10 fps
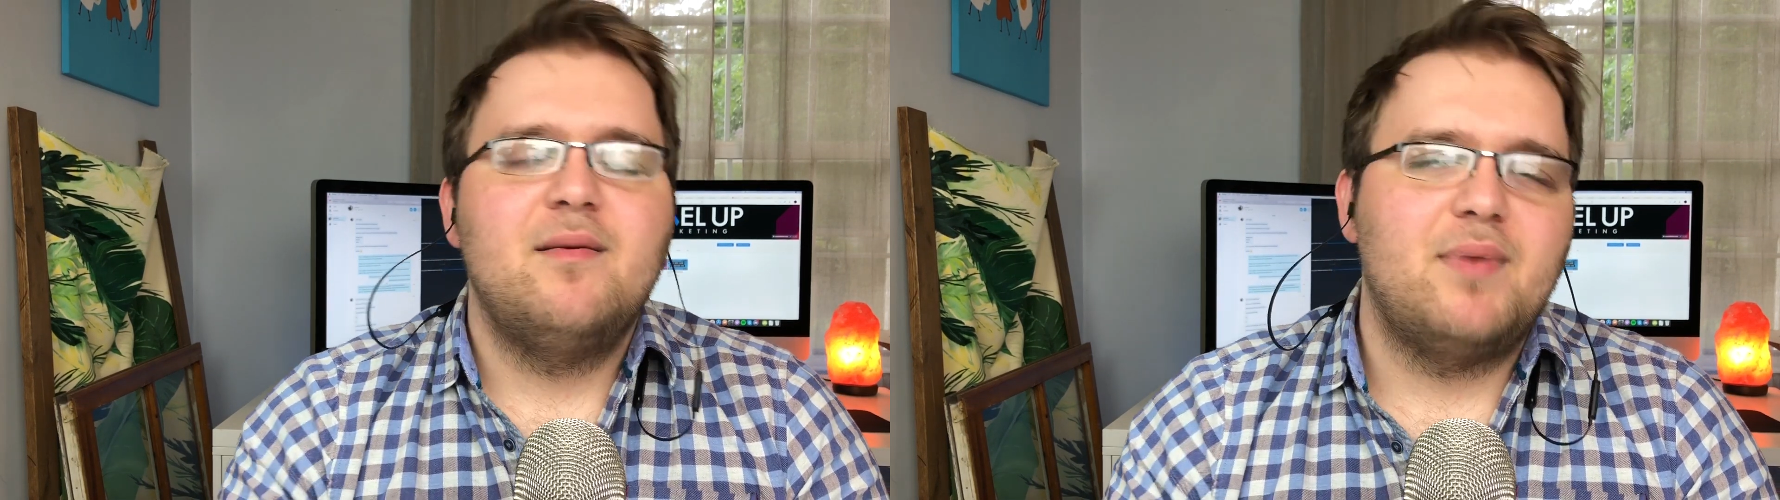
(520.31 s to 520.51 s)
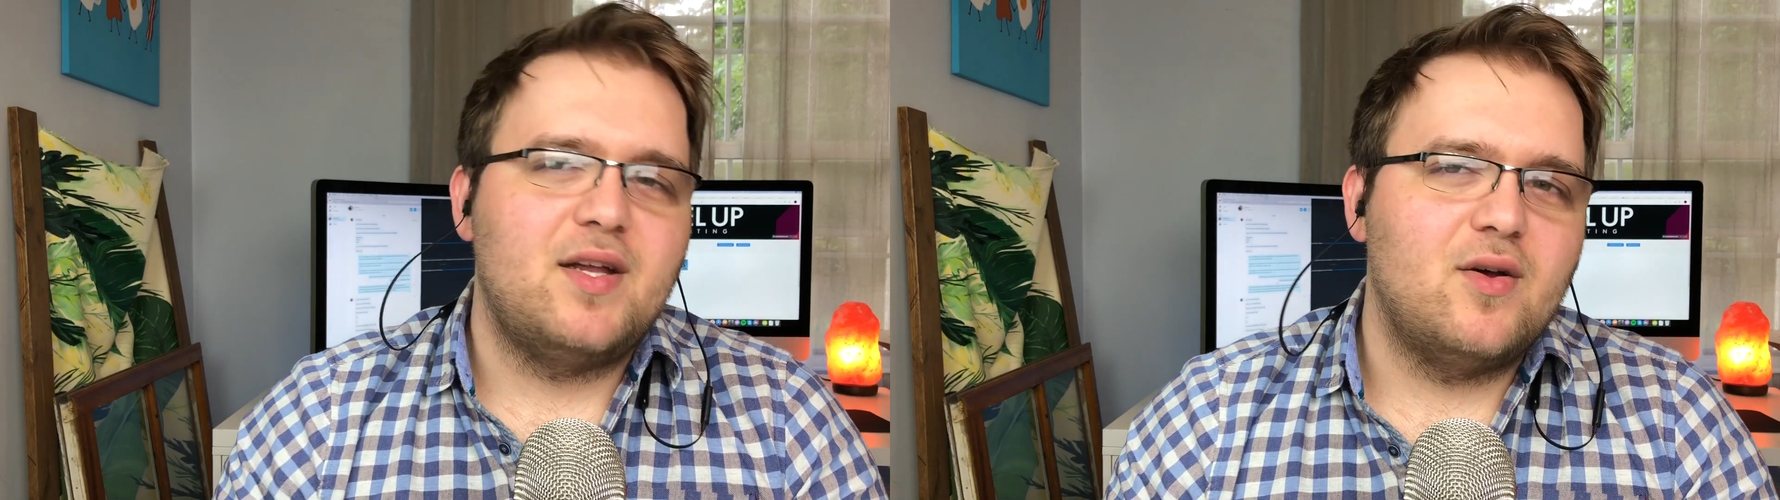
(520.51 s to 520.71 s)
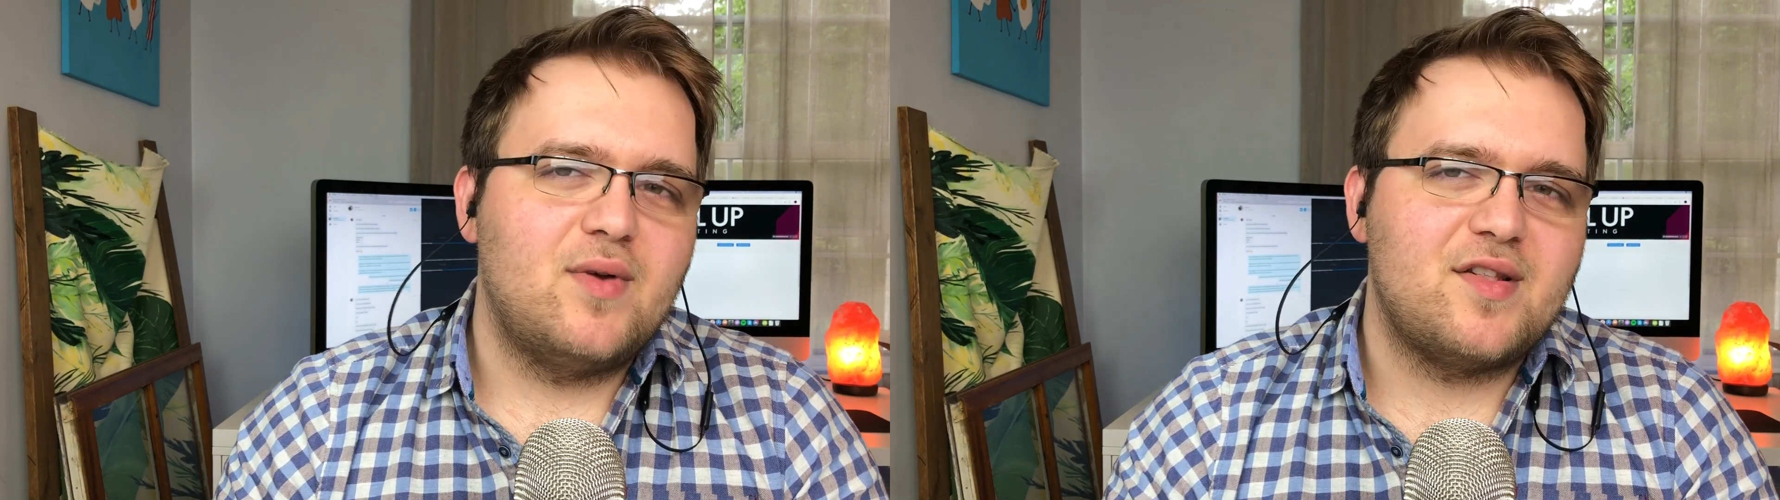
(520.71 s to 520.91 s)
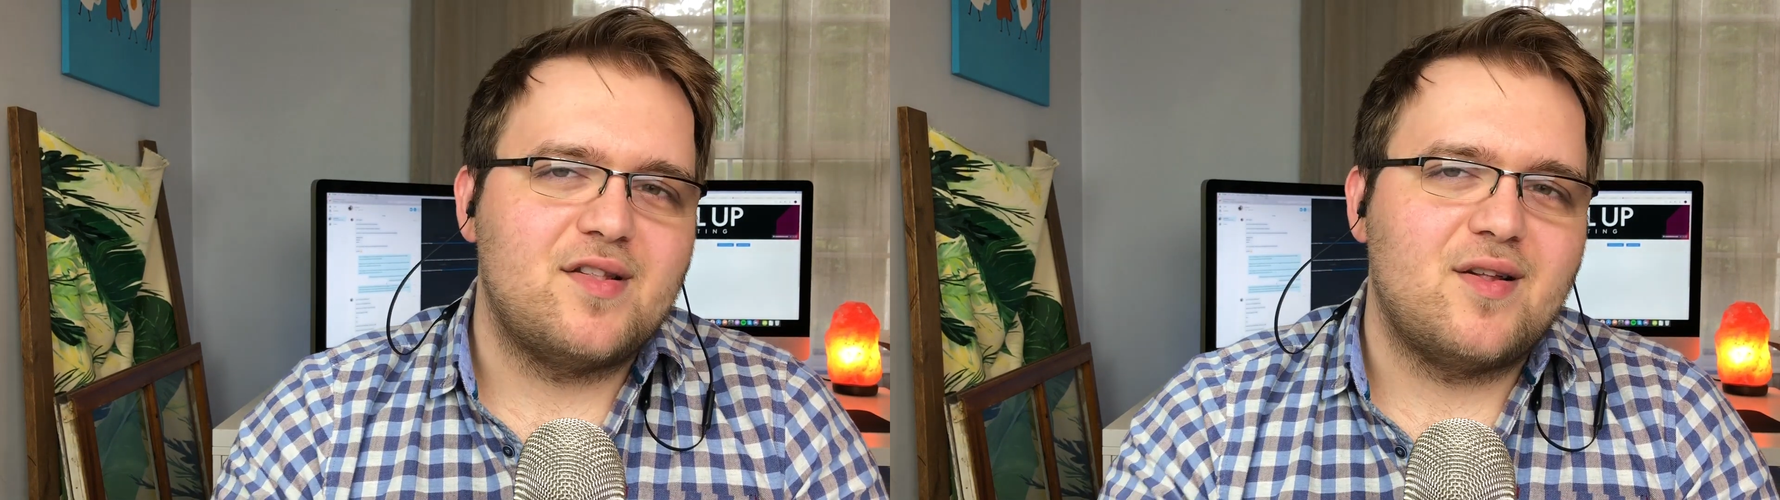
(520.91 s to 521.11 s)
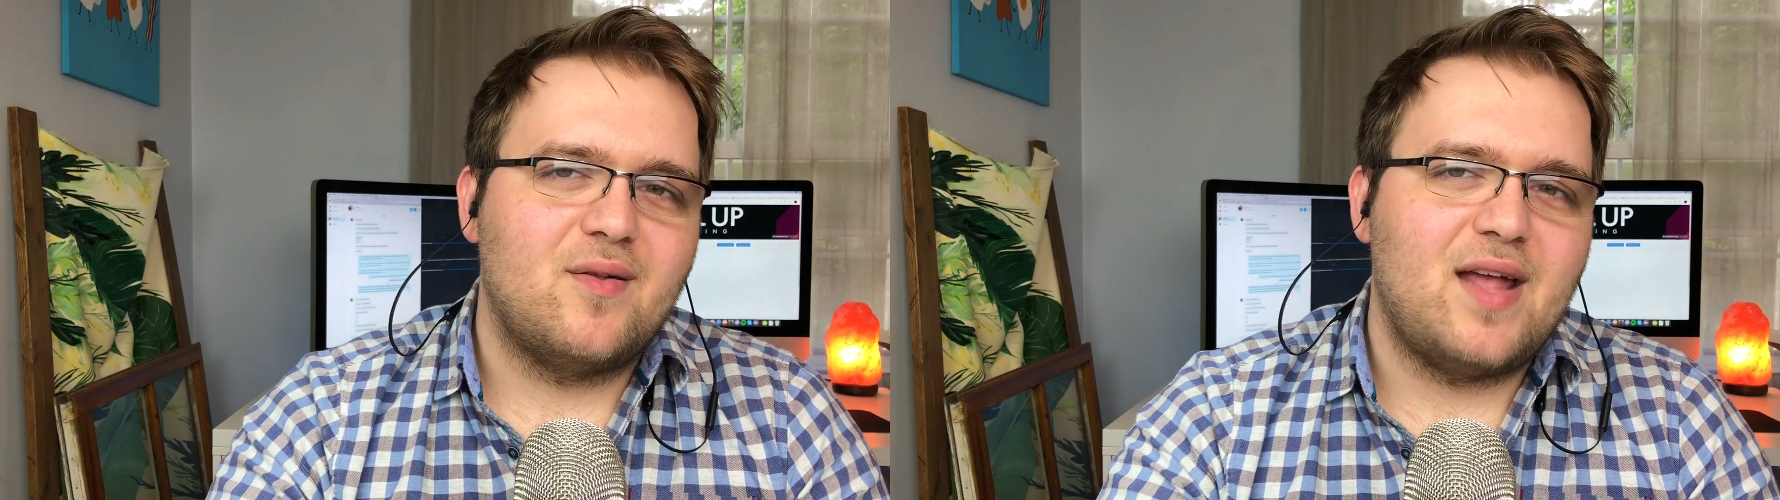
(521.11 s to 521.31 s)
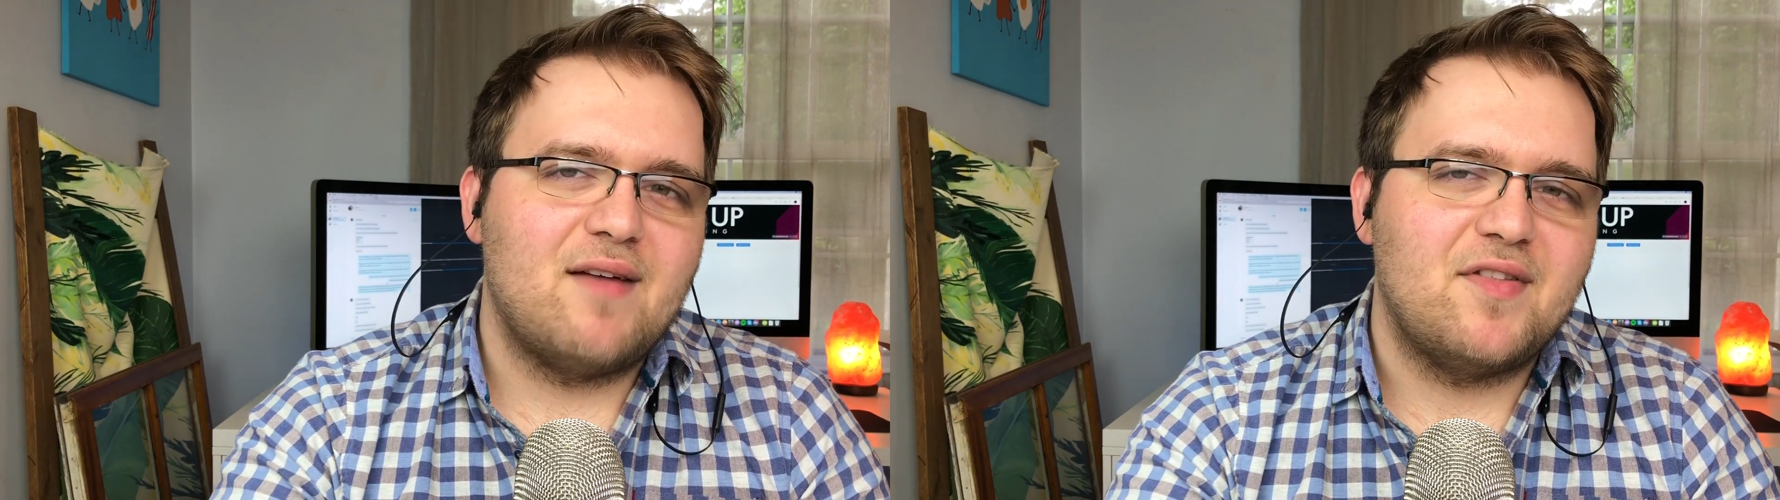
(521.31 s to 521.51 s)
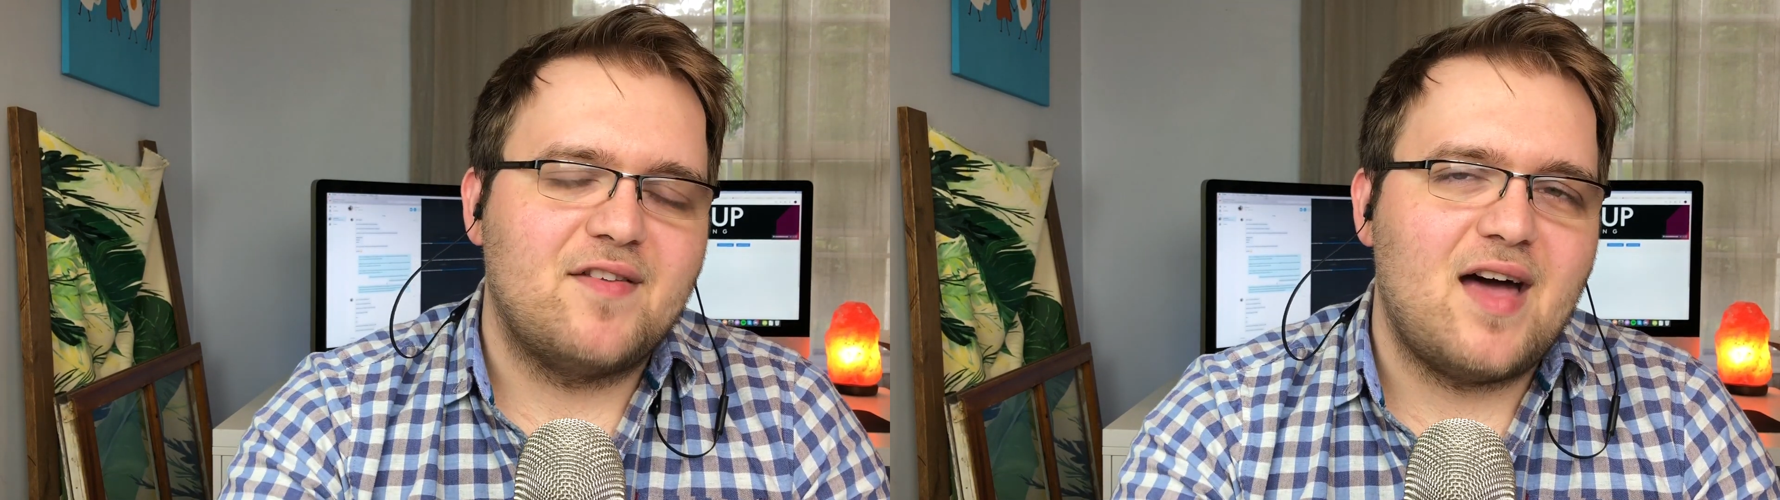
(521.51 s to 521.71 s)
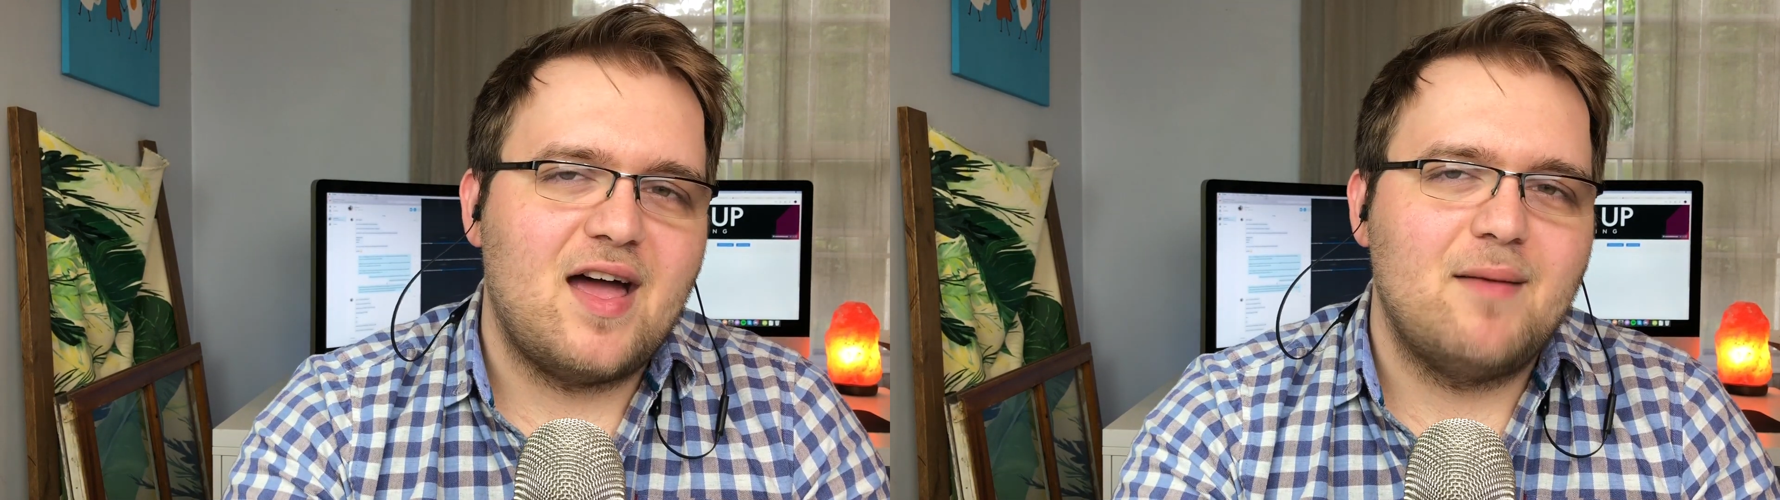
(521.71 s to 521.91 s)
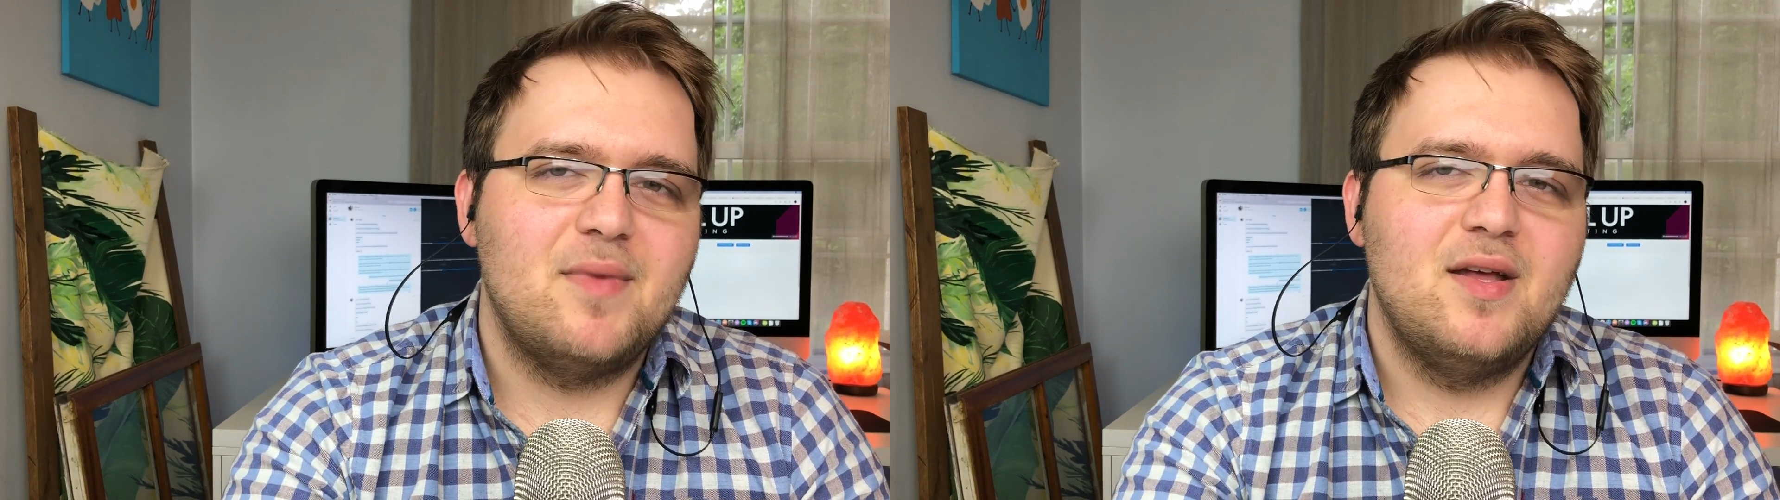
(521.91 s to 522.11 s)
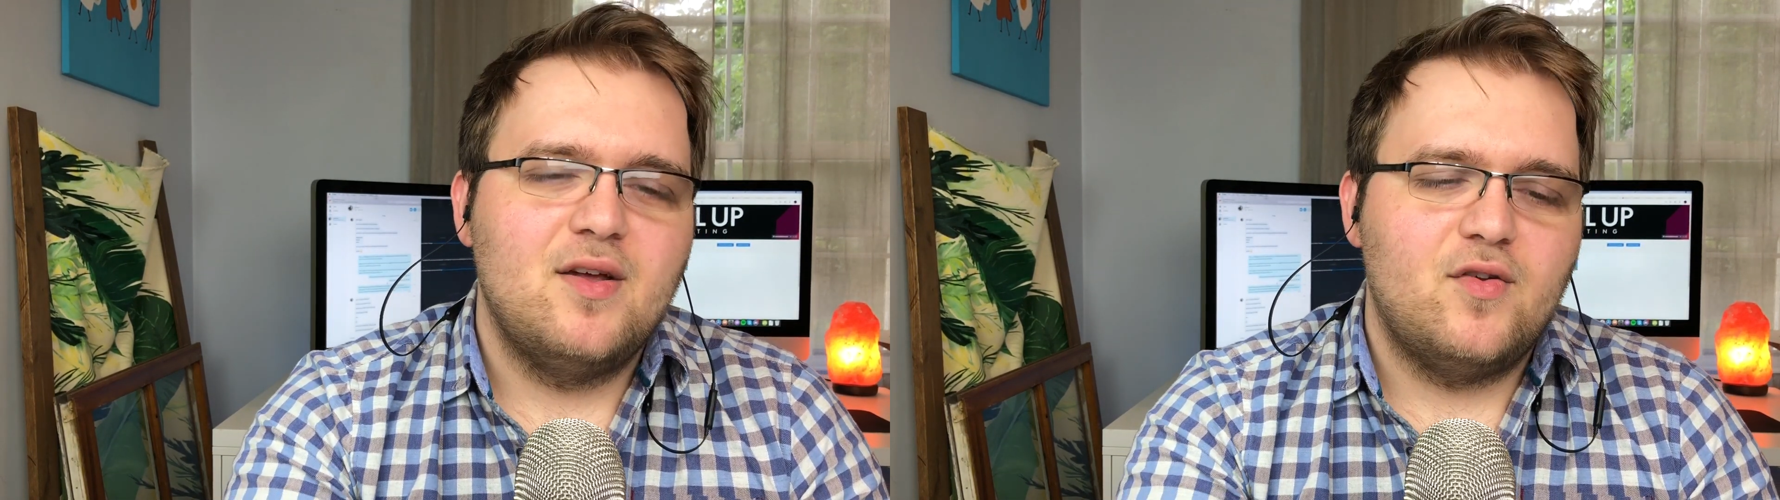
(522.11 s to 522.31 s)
but you don't necessarily have the time